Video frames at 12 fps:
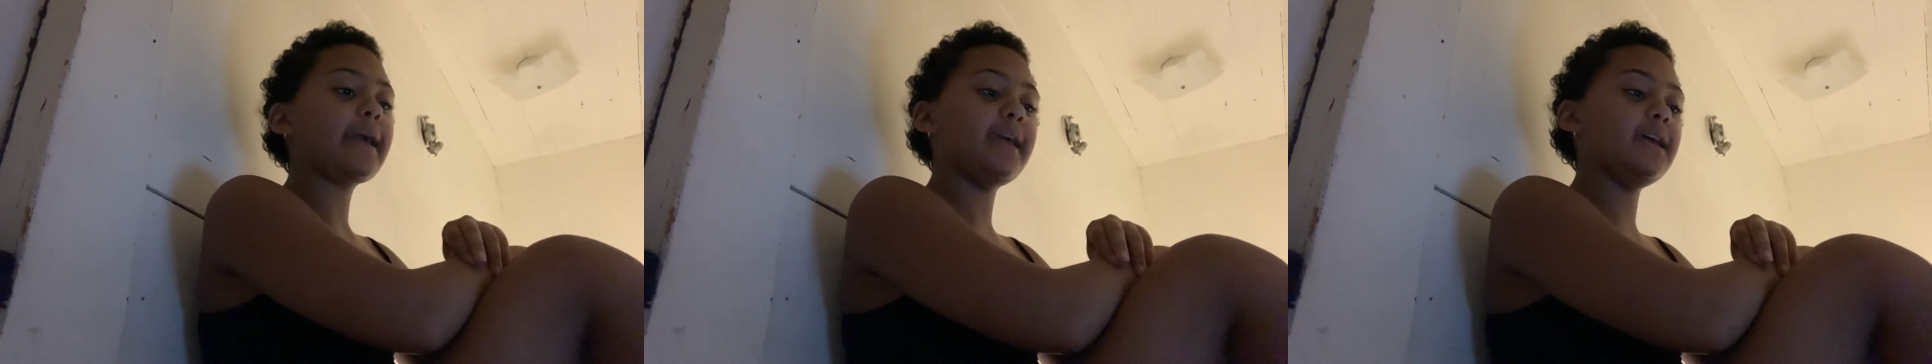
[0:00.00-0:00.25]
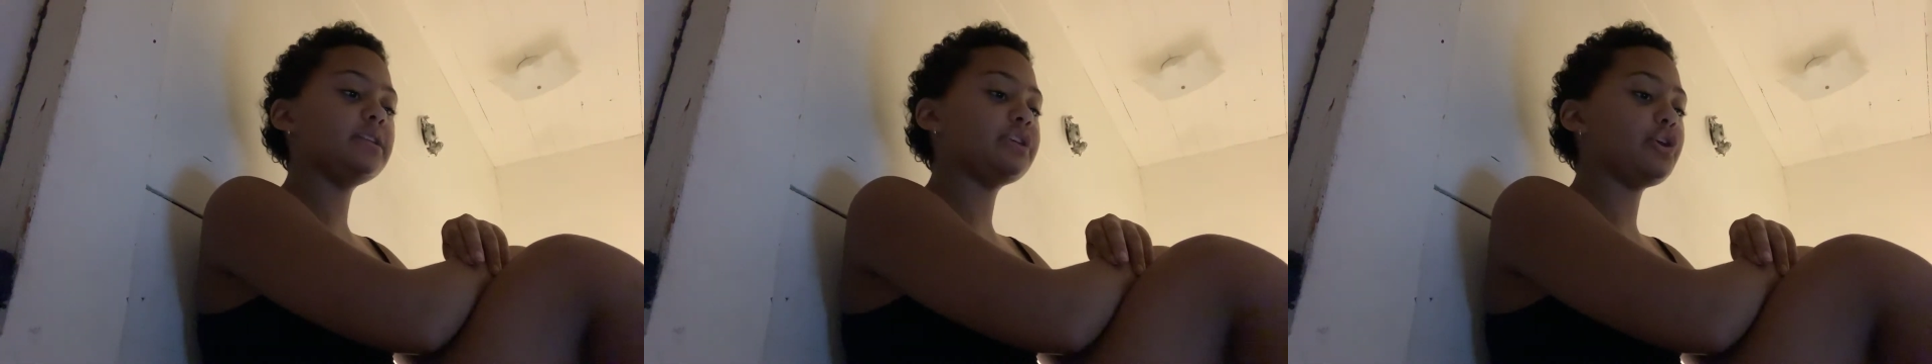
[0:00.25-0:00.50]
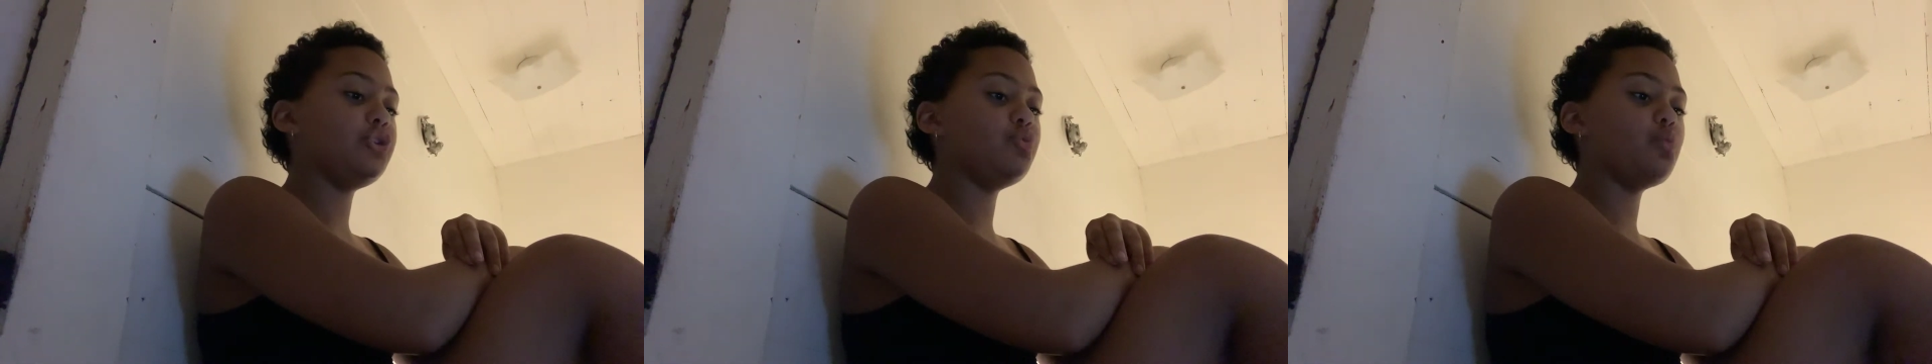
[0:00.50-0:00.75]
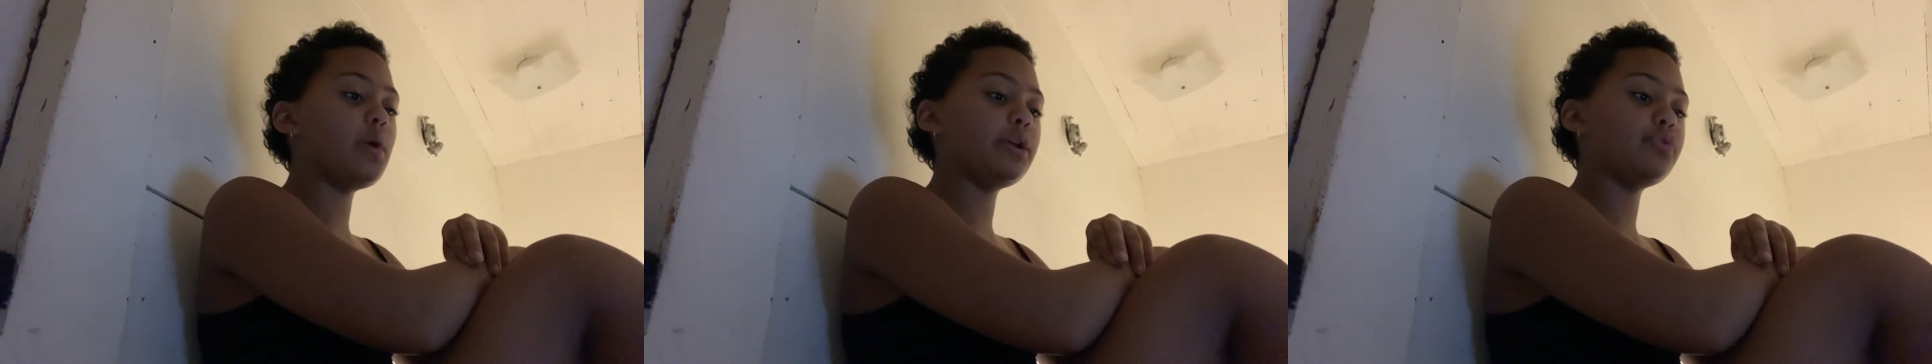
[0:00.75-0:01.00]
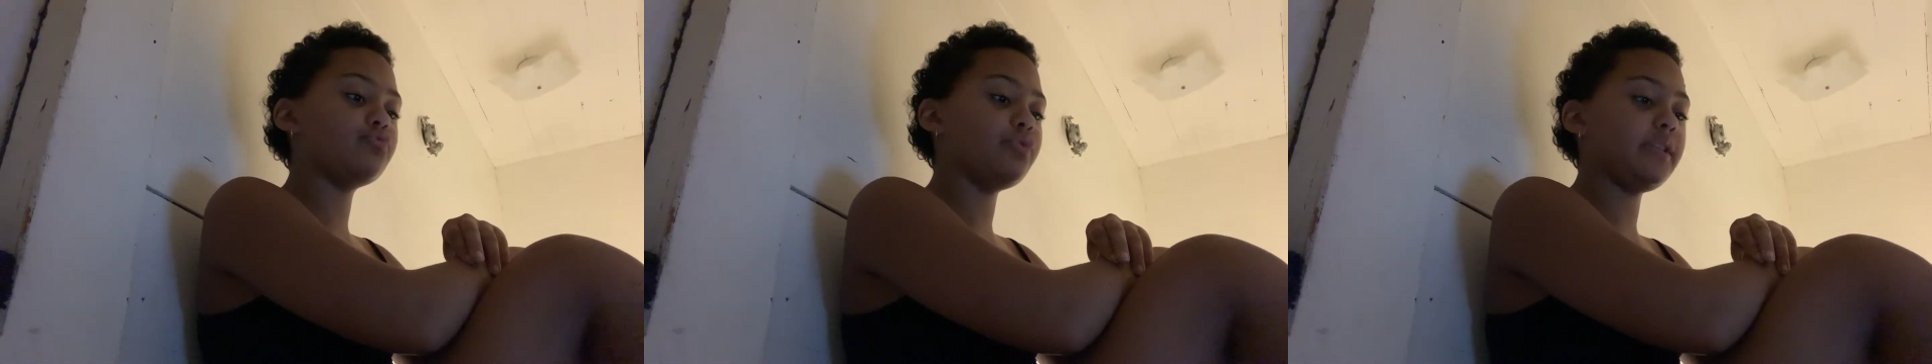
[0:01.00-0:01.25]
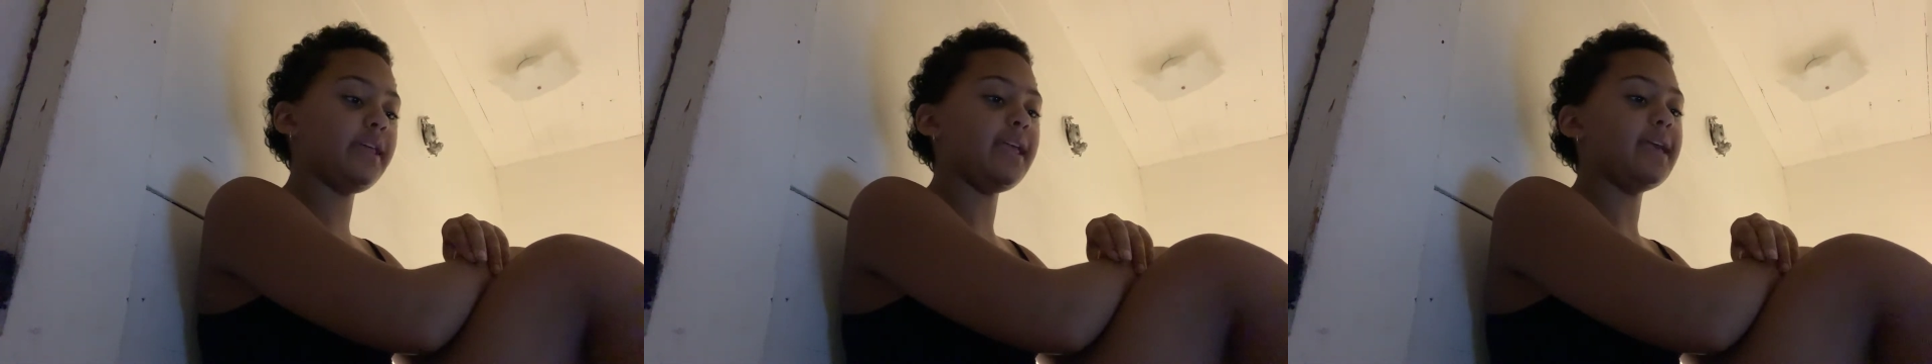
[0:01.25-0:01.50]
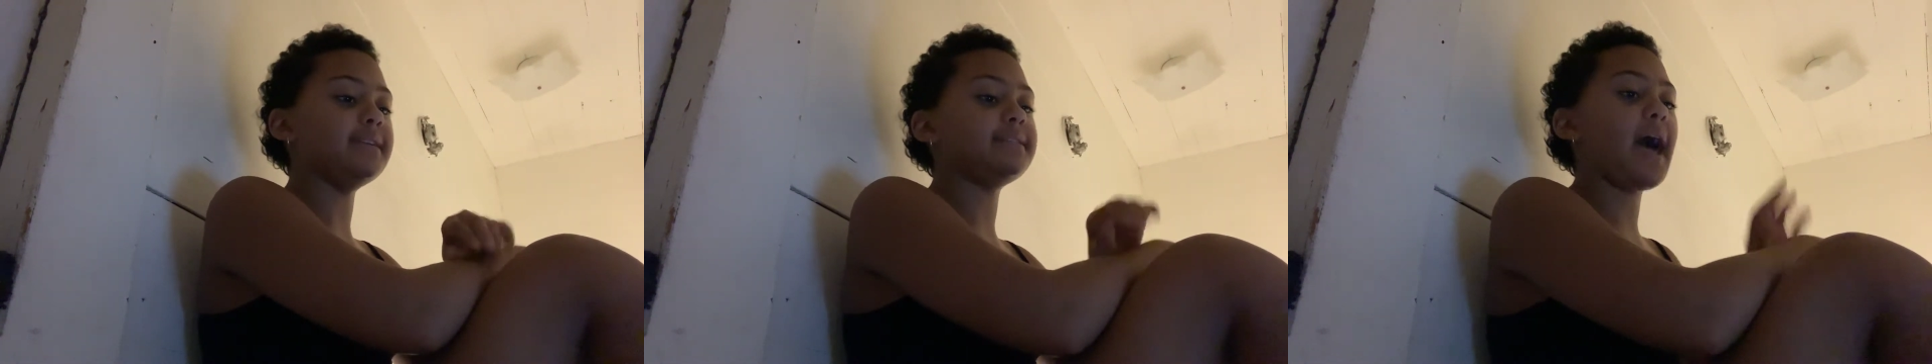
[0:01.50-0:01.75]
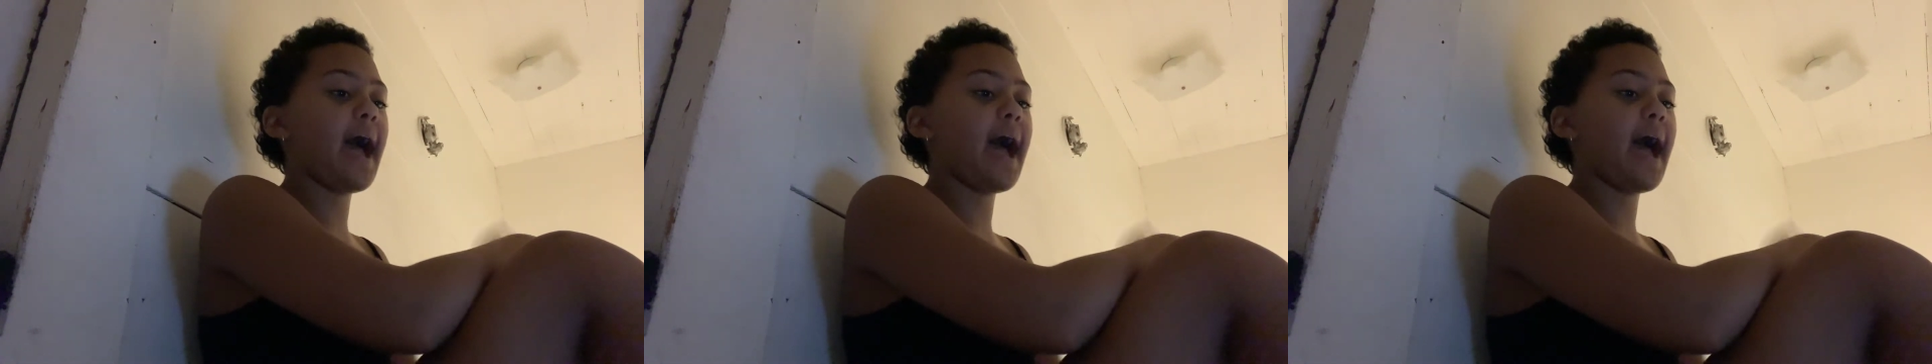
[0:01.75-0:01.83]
can't tell you what it really is.